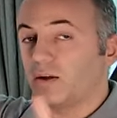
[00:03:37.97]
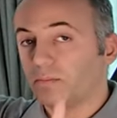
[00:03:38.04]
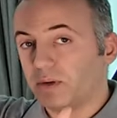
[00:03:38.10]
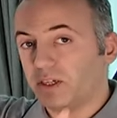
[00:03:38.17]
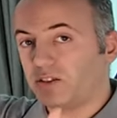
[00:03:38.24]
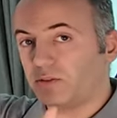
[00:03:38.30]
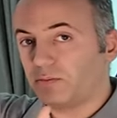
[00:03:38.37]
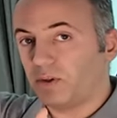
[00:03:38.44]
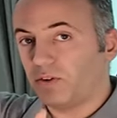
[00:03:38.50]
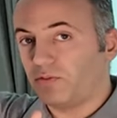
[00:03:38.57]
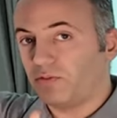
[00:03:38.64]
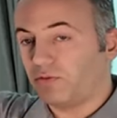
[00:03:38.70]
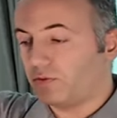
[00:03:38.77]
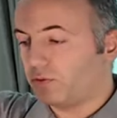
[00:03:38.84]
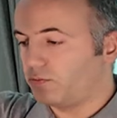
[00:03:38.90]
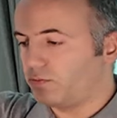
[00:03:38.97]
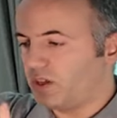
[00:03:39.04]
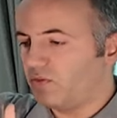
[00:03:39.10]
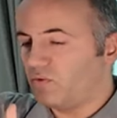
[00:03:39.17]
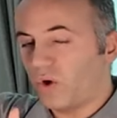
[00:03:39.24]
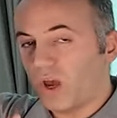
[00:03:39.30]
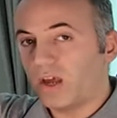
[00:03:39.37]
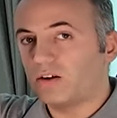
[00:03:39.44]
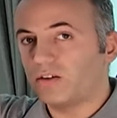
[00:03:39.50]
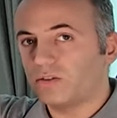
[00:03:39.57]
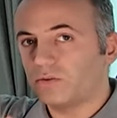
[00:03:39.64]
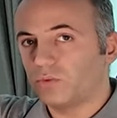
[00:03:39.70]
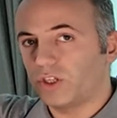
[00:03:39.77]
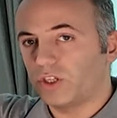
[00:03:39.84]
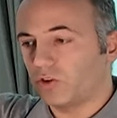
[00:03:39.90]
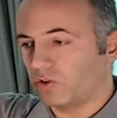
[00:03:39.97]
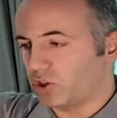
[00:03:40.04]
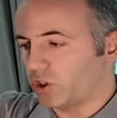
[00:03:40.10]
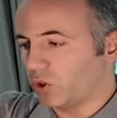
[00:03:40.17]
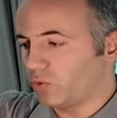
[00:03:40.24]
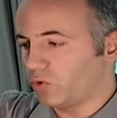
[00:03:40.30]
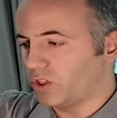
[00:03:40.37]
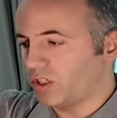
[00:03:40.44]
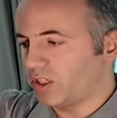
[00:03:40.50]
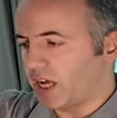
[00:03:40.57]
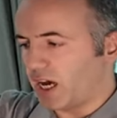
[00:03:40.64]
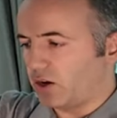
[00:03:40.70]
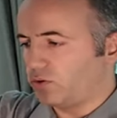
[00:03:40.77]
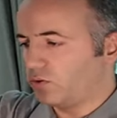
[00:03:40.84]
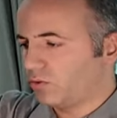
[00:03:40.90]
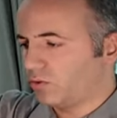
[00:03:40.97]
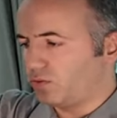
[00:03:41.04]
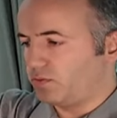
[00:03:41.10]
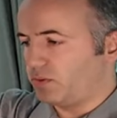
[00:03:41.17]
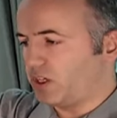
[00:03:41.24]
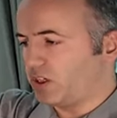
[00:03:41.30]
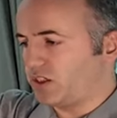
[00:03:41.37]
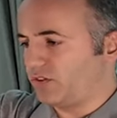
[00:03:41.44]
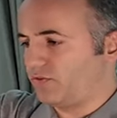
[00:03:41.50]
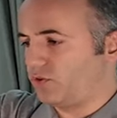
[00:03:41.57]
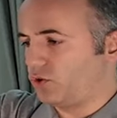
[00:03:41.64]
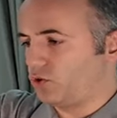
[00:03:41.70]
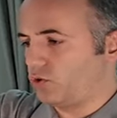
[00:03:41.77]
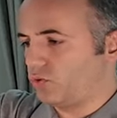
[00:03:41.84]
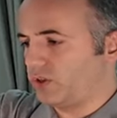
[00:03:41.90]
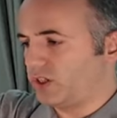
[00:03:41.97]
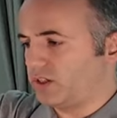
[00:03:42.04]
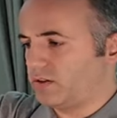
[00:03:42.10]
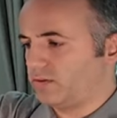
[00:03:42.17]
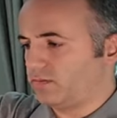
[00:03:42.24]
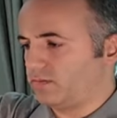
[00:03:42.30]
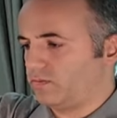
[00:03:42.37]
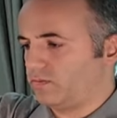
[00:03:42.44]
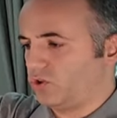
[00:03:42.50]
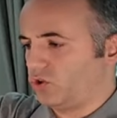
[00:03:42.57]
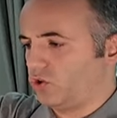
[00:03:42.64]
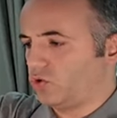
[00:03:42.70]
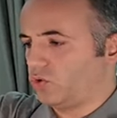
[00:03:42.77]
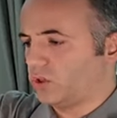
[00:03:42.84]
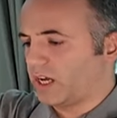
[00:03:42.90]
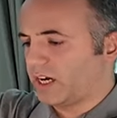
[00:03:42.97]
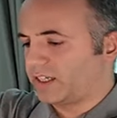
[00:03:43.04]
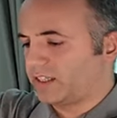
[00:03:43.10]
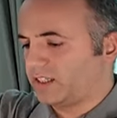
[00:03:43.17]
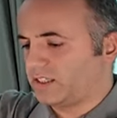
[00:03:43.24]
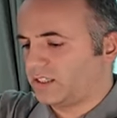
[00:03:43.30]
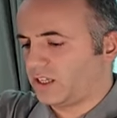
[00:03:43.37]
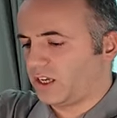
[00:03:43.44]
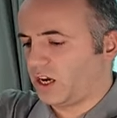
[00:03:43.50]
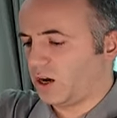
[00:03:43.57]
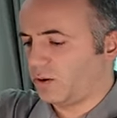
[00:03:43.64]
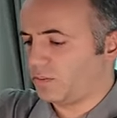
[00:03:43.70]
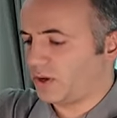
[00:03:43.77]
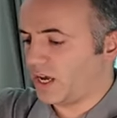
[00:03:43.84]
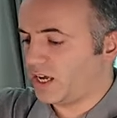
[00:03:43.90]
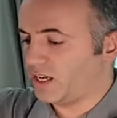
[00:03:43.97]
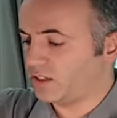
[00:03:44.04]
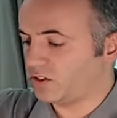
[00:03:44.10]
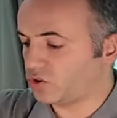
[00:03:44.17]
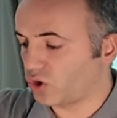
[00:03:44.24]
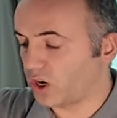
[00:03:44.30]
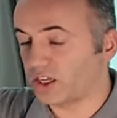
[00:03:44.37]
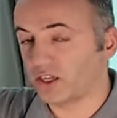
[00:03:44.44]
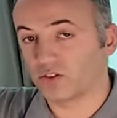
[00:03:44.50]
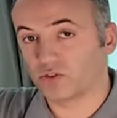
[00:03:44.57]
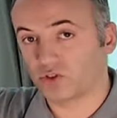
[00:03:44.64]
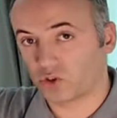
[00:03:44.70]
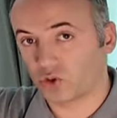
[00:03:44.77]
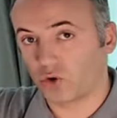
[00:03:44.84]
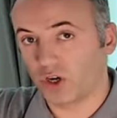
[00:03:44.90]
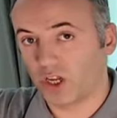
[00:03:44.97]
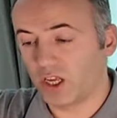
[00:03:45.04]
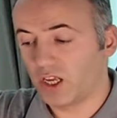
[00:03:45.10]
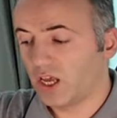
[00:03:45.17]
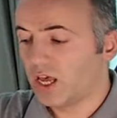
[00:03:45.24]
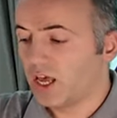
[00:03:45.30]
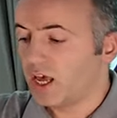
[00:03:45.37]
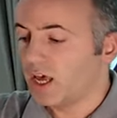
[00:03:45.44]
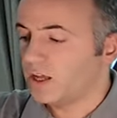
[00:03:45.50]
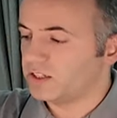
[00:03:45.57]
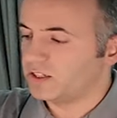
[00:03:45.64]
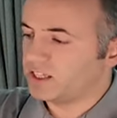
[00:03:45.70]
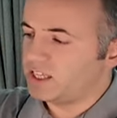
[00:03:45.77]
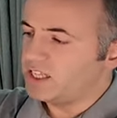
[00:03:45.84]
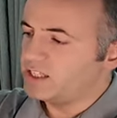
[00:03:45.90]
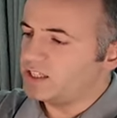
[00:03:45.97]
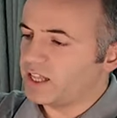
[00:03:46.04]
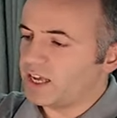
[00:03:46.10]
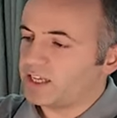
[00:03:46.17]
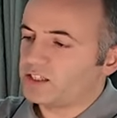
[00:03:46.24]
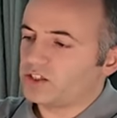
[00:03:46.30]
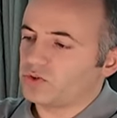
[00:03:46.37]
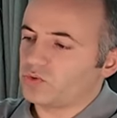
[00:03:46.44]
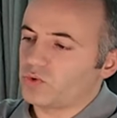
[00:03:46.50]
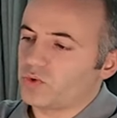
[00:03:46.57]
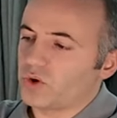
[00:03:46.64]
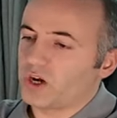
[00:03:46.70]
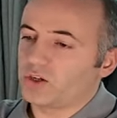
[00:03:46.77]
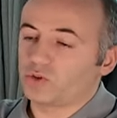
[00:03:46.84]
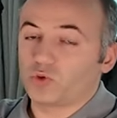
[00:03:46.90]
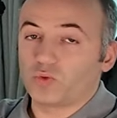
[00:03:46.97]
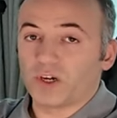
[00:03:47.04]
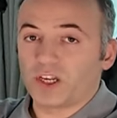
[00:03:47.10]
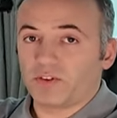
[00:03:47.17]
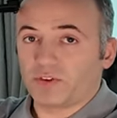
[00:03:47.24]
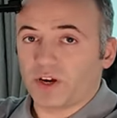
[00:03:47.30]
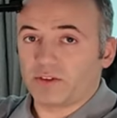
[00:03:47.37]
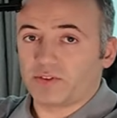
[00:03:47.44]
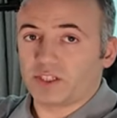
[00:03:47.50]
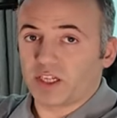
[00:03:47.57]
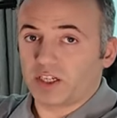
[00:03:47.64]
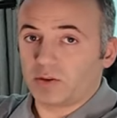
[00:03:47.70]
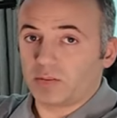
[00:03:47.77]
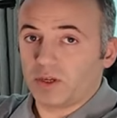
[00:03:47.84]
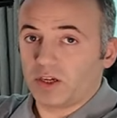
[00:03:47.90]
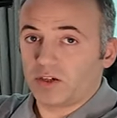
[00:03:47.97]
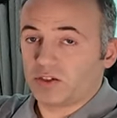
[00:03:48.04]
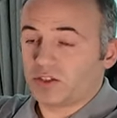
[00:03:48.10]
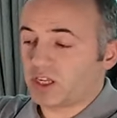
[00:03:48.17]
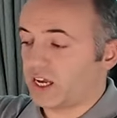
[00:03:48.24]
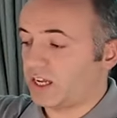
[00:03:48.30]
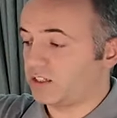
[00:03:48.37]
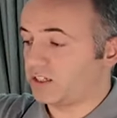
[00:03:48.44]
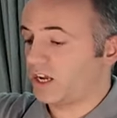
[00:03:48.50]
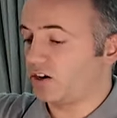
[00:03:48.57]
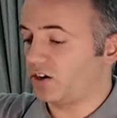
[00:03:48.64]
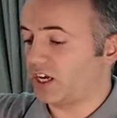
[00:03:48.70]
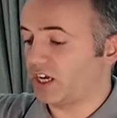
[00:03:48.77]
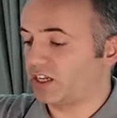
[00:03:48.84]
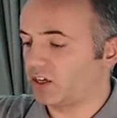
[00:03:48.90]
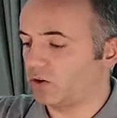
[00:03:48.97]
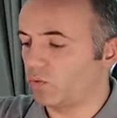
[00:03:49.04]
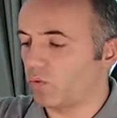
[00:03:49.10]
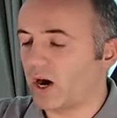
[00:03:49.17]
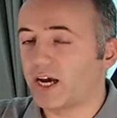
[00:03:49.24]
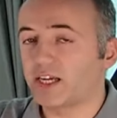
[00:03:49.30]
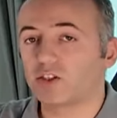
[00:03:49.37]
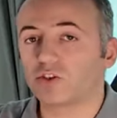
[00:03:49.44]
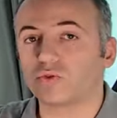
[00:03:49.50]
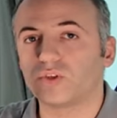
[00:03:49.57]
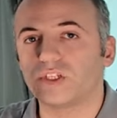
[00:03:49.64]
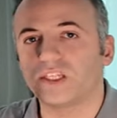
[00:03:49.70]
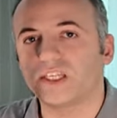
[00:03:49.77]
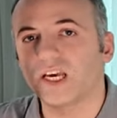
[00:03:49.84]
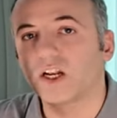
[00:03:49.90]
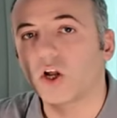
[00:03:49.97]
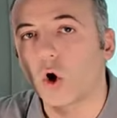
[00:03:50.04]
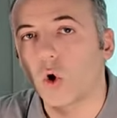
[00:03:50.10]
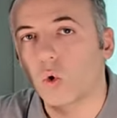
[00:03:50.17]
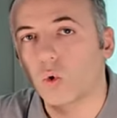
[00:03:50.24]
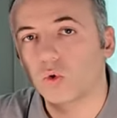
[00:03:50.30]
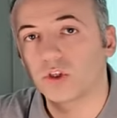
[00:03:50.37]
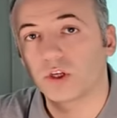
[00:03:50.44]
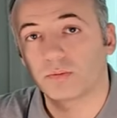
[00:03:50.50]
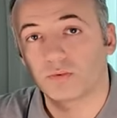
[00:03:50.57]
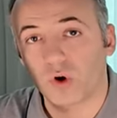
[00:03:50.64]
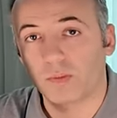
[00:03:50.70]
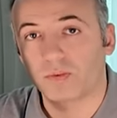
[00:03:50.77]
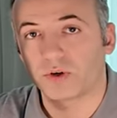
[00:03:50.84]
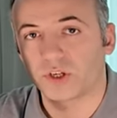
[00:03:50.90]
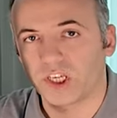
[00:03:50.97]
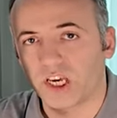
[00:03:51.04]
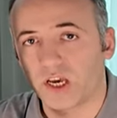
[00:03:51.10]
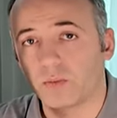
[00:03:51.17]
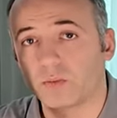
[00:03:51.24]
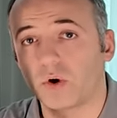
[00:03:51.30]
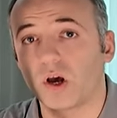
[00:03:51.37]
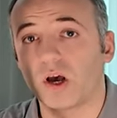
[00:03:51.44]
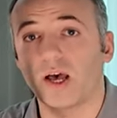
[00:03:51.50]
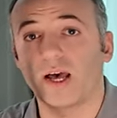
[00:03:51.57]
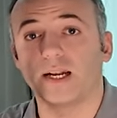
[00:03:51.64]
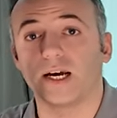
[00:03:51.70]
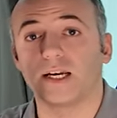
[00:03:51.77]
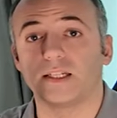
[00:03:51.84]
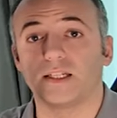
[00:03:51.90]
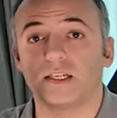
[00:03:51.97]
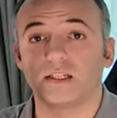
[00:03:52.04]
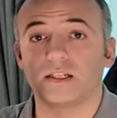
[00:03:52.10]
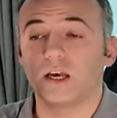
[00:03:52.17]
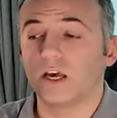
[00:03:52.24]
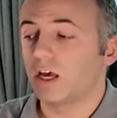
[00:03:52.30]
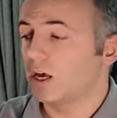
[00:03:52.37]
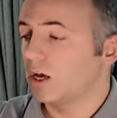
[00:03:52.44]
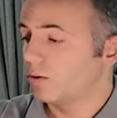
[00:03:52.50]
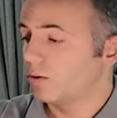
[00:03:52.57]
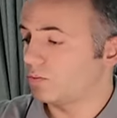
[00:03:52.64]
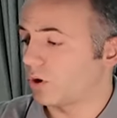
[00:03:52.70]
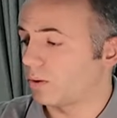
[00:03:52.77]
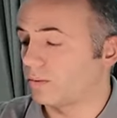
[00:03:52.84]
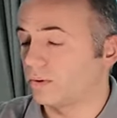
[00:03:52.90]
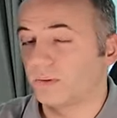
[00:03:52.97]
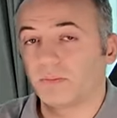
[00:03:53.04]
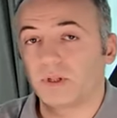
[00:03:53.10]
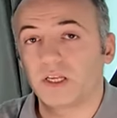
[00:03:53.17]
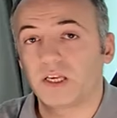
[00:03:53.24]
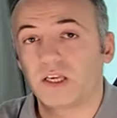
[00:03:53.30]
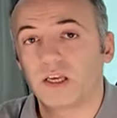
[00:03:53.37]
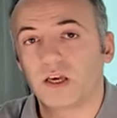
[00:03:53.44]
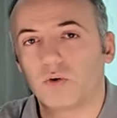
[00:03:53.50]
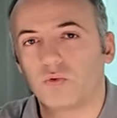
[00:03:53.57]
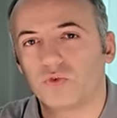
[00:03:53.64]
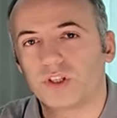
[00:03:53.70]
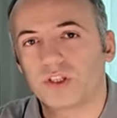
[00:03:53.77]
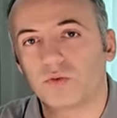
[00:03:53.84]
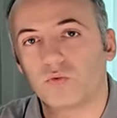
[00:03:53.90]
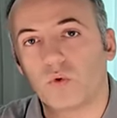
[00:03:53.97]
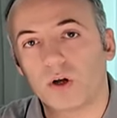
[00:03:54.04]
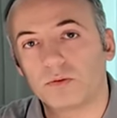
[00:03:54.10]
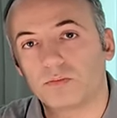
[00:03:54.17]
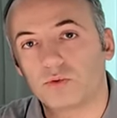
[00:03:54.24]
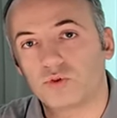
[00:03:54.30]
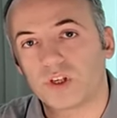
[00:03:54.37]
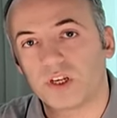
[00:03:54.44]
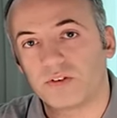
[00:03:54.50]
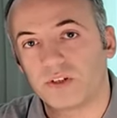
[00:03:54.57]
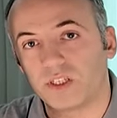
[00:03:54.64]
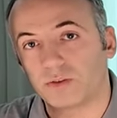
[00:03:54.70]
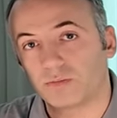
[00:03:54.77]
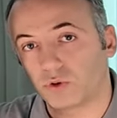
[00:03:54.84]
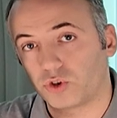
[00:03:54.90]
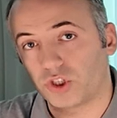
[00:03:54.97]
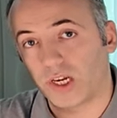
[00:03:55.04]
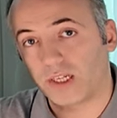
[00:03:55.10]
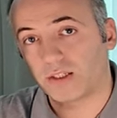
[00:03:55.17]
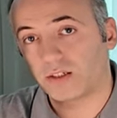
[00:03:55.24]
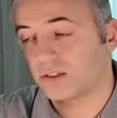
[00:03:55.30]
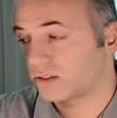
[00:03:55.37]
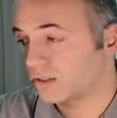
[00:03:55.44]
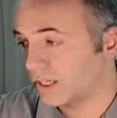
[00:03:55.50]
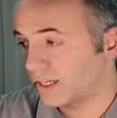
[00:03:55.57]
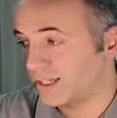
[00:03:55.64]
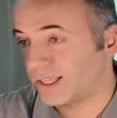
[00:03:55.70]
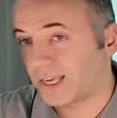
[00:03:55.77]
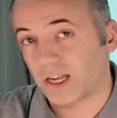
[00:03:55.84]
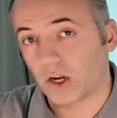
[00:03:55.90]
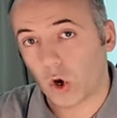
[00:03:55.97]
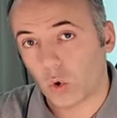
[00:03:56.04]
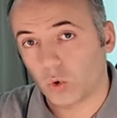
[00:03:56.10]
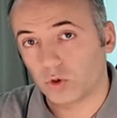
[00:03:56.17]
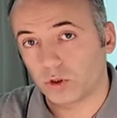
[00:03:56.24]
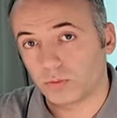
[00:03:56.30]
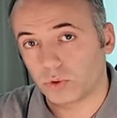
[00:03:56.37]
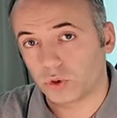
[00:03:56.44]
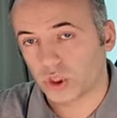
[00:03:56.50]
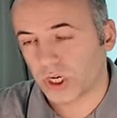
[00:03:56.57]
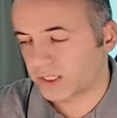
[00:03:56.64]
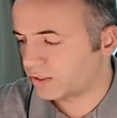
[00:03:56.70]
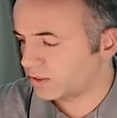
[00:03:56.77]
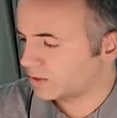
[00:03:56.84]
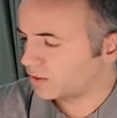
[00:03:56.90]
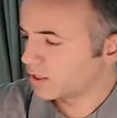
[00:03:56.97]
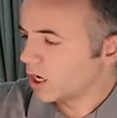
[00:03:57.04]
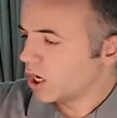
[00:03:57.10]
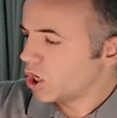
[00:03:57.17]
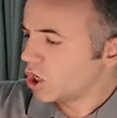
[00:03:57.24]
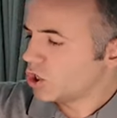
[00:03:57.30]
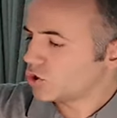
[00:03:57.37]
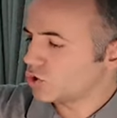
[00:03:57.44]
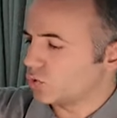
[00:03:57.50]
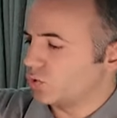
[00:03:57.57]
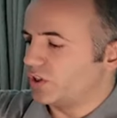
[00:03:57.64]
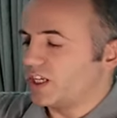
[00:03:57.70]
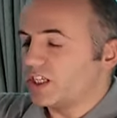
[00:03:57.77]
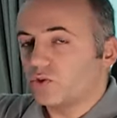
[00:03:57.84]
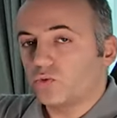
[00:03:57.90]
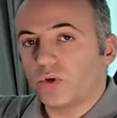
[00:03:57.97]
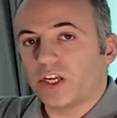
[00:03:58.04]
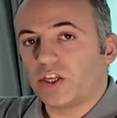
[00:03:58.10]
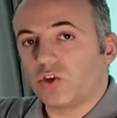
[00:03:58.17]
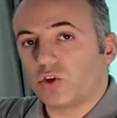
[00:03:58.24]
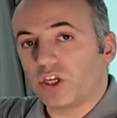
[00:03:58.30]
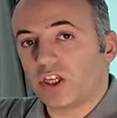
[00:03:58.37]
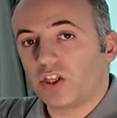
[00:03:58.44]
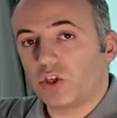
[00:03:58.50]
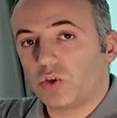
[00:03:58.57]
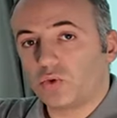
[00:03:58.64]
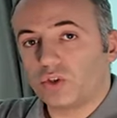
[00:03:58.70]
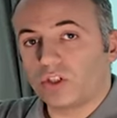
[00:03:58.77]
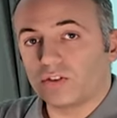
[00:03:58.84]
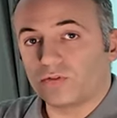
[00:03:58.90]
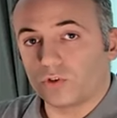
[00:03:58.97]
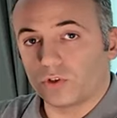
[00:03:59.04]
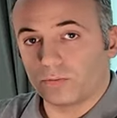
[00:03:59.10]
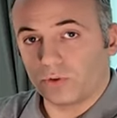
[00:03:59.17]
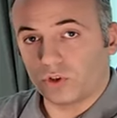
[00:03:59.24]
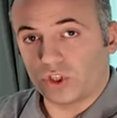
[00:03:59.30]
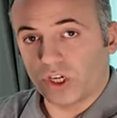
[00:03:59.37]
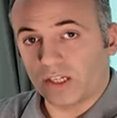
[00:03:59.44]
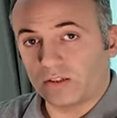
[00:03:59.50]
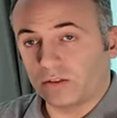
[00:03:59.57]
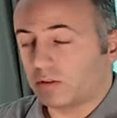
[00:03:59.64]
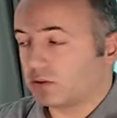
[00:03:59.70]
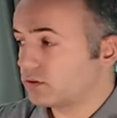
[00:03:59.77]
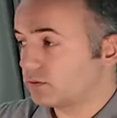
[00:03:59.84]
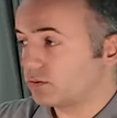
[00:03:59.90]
But beware when you're closing down, because if you do it, you lock this thing up and it's kind of sturdy. These legs are around 25 centimeters and they are getting wide, so it can hold a proper camera. And I did probably with the Wanbu series projectors that it can hold the projectors. So this way you can use this for a projector,